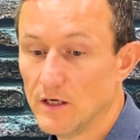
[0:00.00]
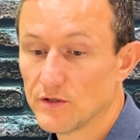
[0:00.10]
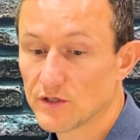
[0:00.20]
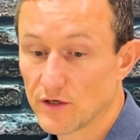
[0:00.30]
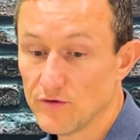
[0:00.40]

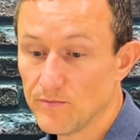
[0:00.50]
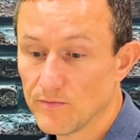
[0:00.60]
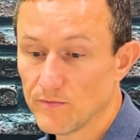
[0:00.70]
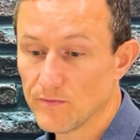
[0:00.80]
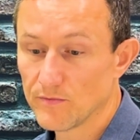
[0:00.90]
So
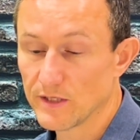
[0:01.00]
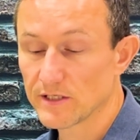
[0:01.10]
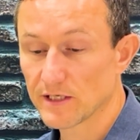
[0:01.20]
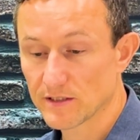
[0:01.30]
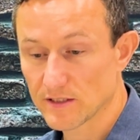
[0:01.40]

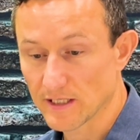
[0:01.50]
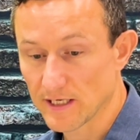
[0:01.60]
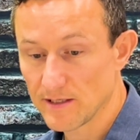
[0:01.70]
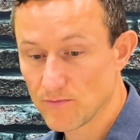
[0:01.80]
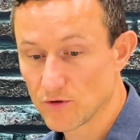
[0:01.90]
this, as I
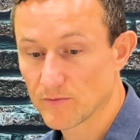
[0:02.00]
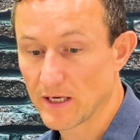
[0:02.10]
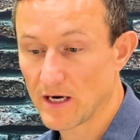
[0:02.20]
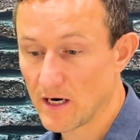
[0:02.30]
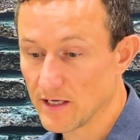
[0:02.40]
say, was my
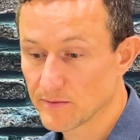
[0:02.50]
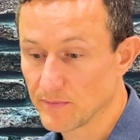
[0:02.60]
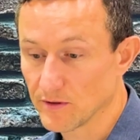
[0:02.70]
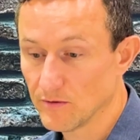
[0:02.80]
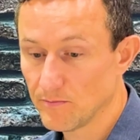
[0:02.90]
highest
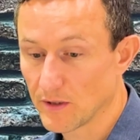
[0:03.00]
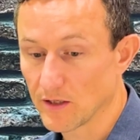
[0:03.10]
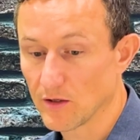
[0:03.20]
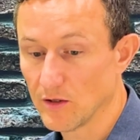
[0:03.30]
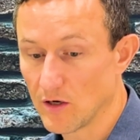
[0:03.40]
bill by
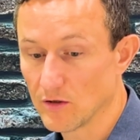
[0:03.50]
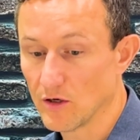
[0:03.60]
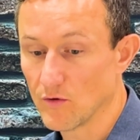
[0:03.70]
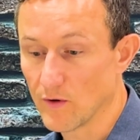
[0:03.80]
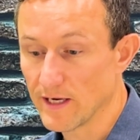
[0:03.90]
a long,
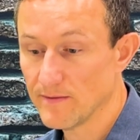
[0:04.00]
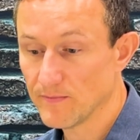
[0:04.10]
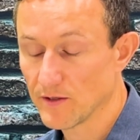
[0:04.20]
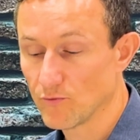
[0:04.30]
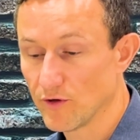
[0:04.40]
long way.
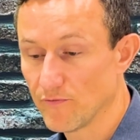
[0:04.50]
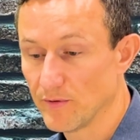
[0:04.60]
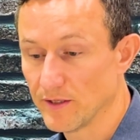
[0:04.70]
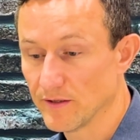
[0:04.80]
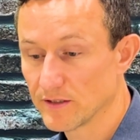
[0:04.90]
It would have
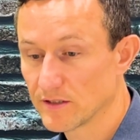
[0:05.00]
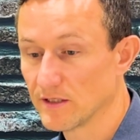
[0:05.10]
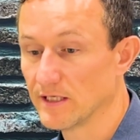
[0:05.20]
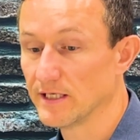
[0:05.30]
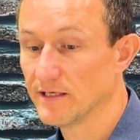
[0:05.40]
been
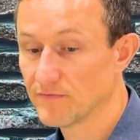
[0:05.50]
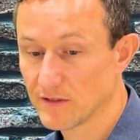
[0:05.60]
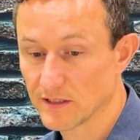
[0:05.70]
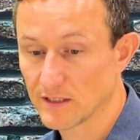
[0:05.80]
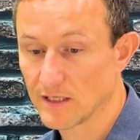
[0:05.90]

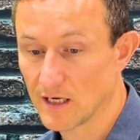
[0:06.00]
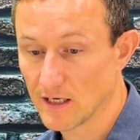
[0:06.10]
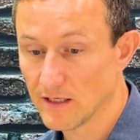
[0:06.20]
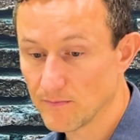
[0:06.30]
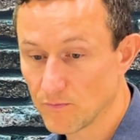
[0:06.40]
significantly
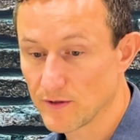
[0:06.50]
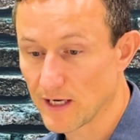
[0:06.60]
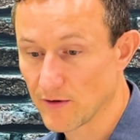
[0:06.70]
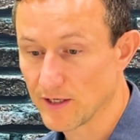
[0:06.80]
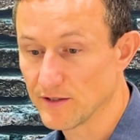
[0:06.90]
higher
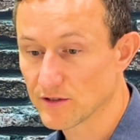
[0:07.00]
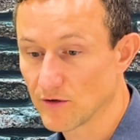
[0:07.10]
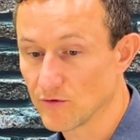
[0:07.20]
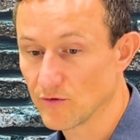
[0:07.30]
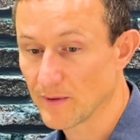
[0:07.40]
without any
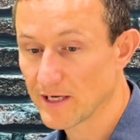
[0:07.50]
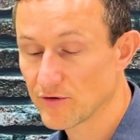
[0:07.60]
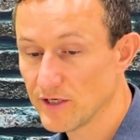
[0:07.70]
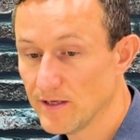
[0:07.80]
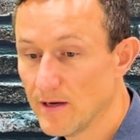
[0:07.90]
solar or
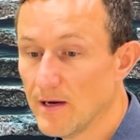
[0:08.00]
battery.